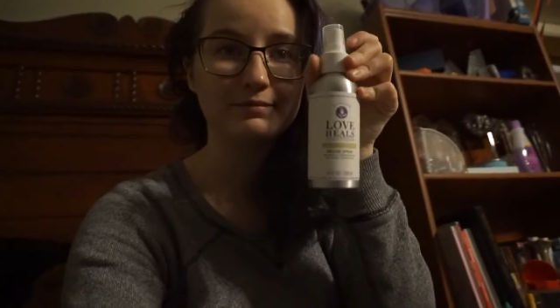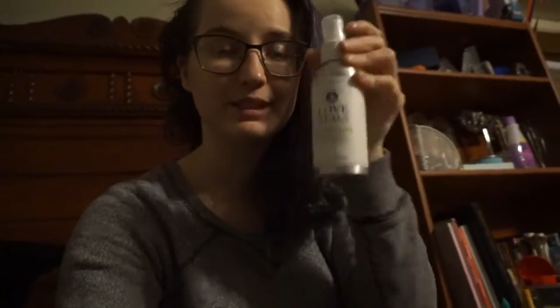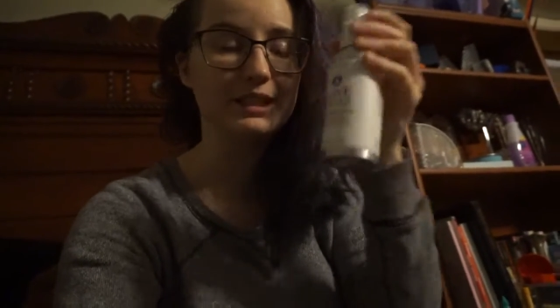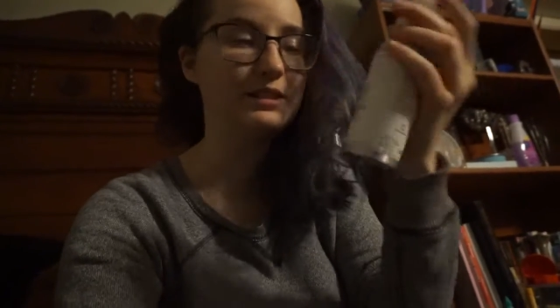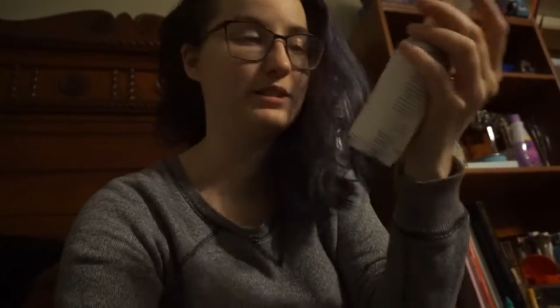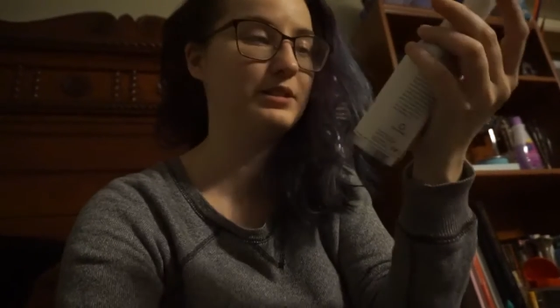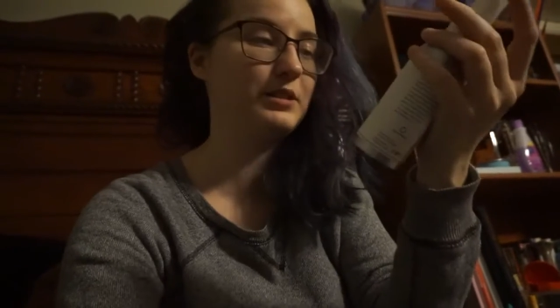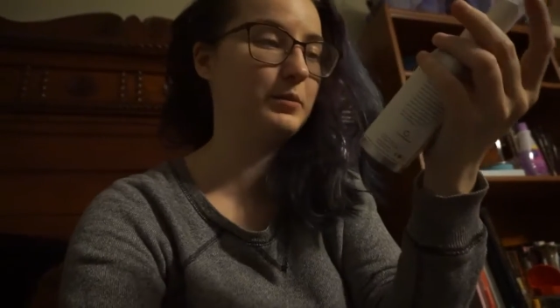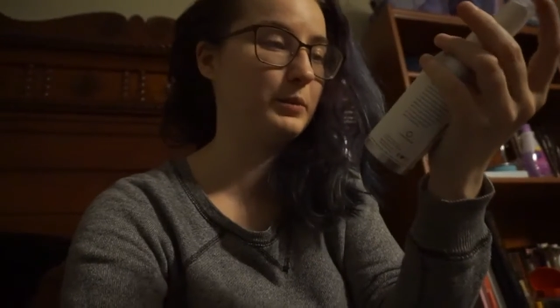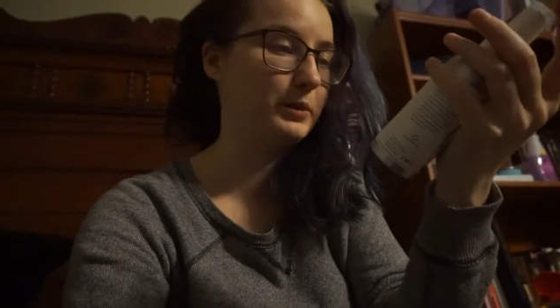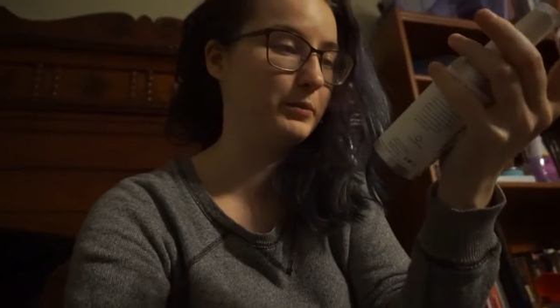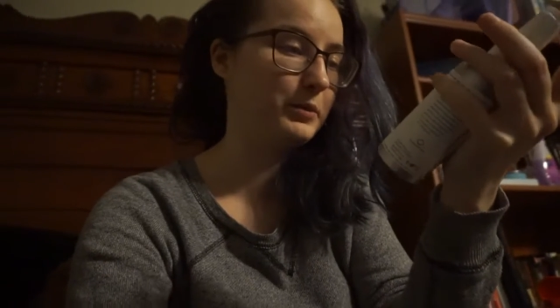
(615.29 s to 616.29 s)
This is
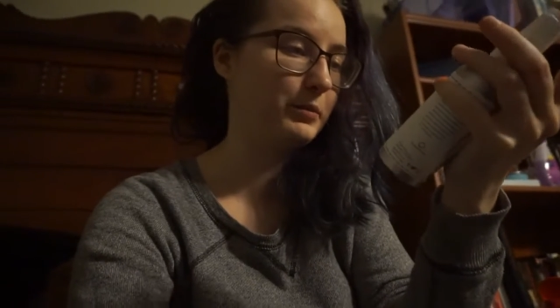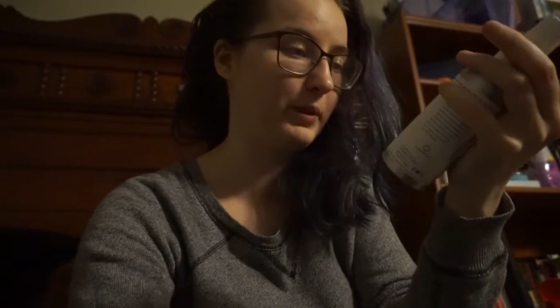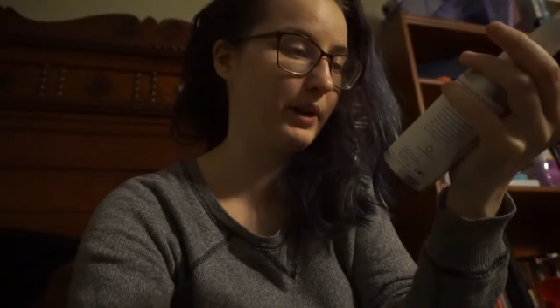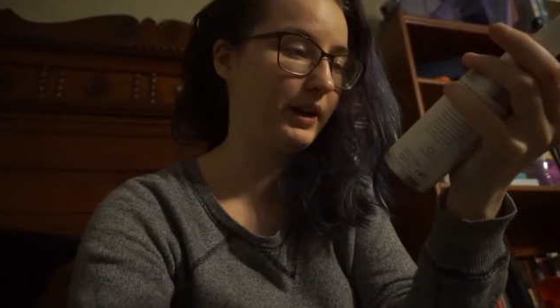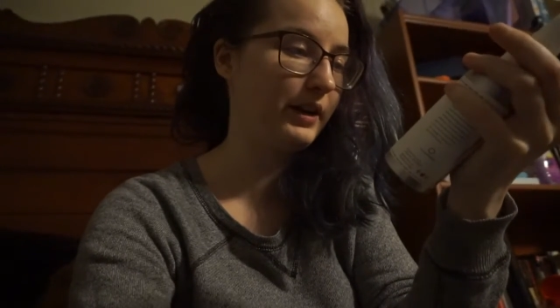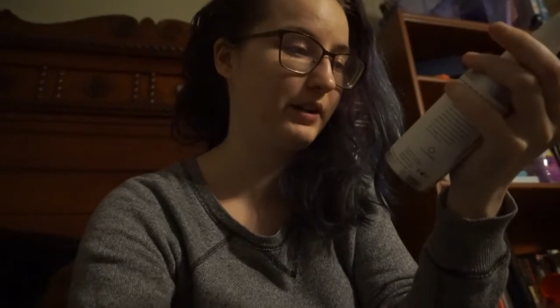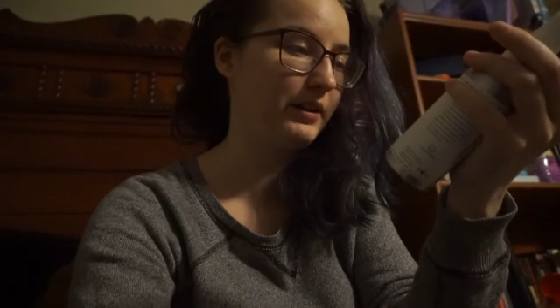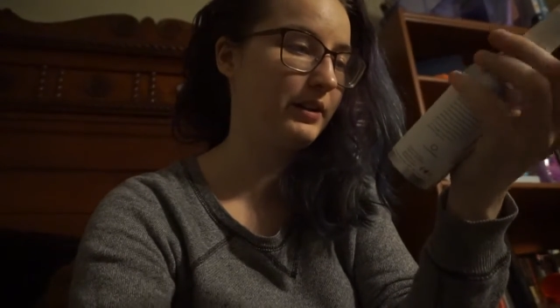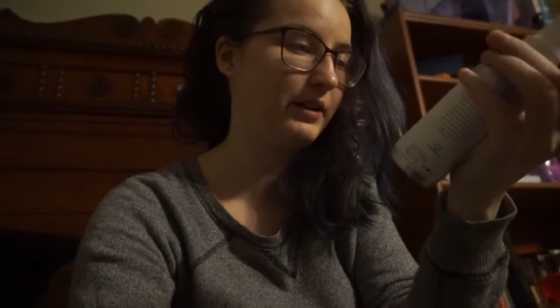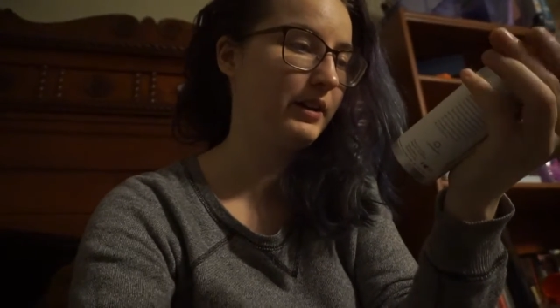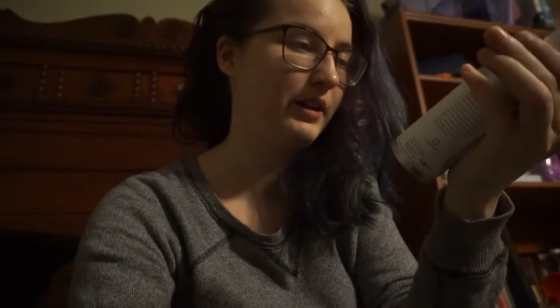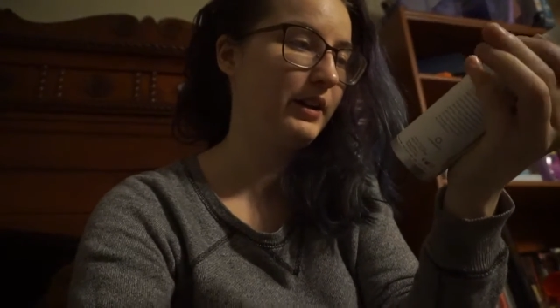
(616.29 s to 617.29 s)
some room spray,
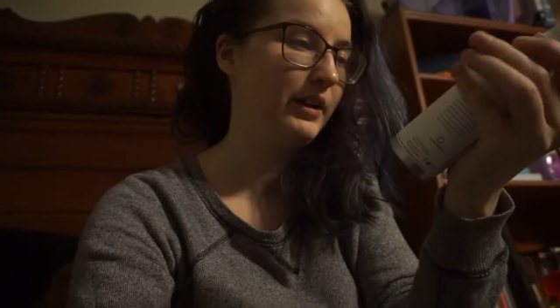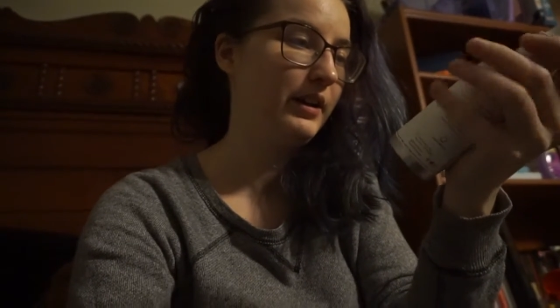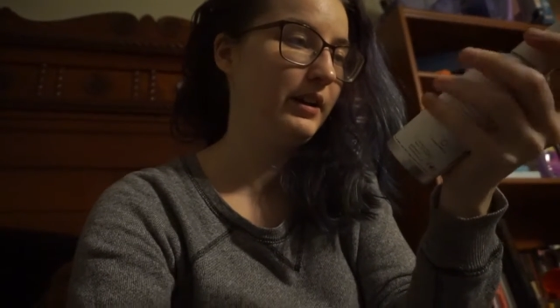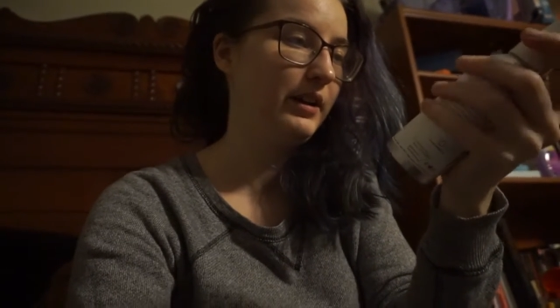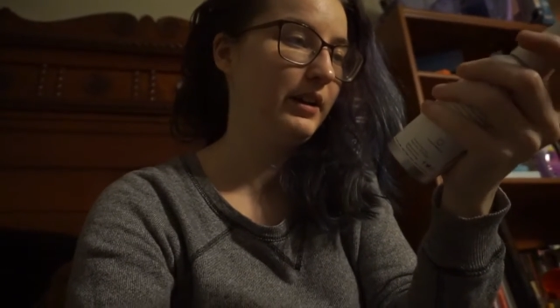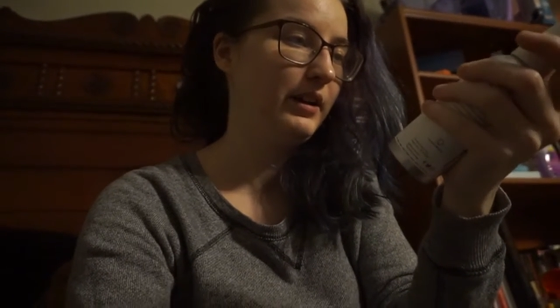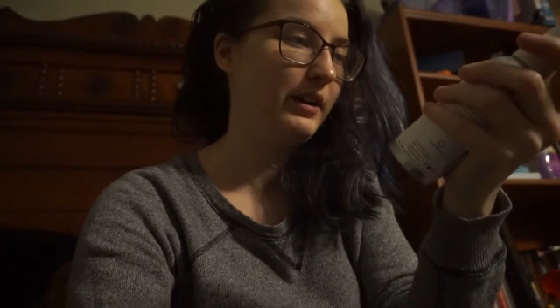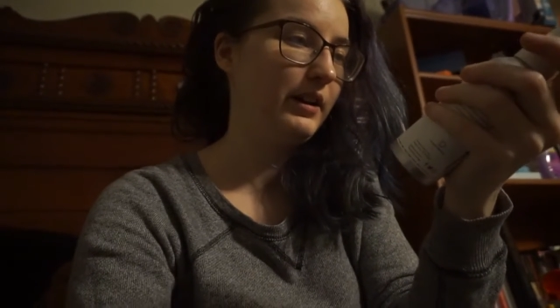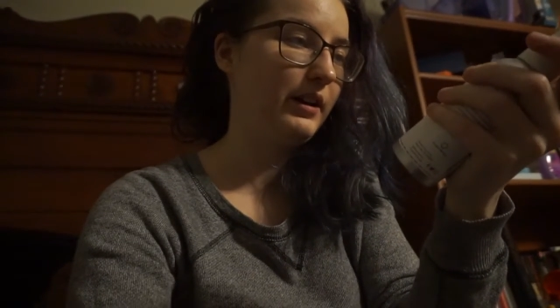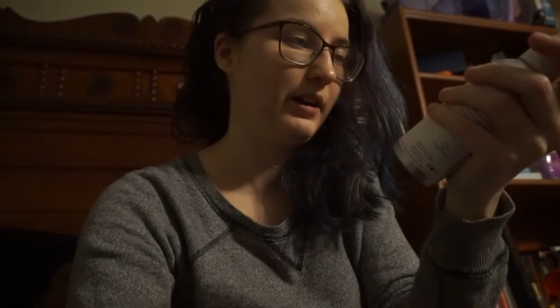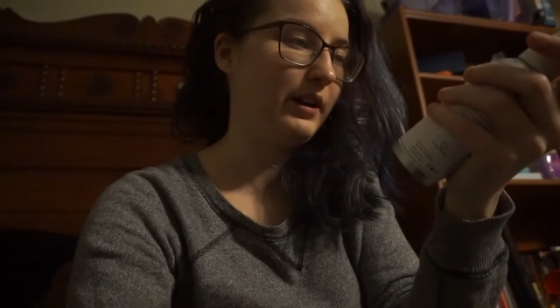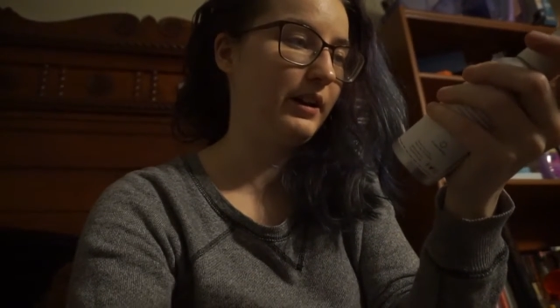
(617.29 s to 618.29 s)

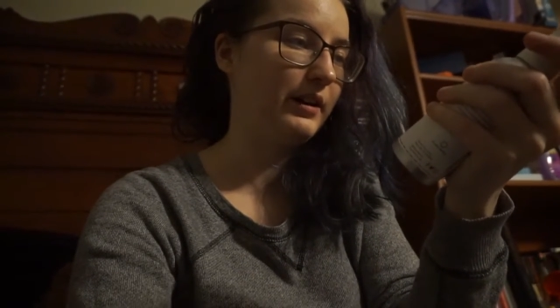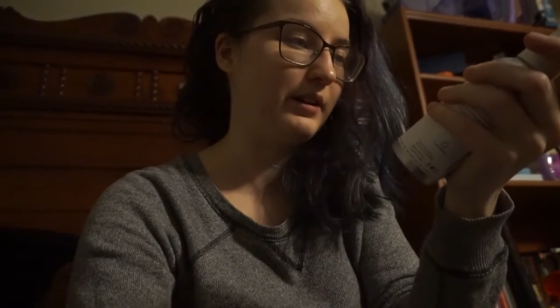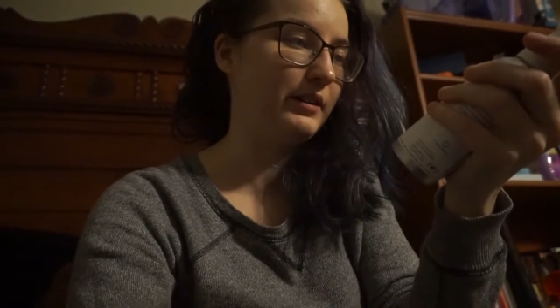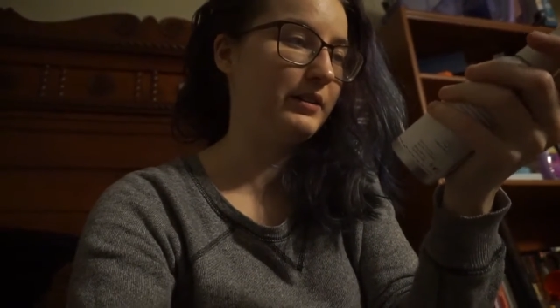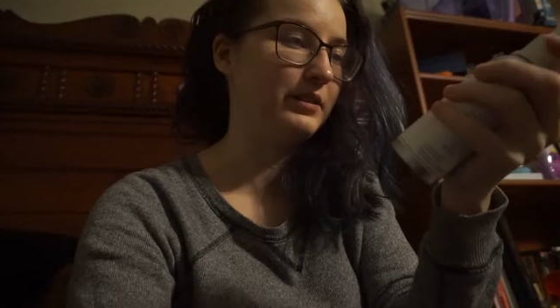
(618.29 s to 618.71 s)
and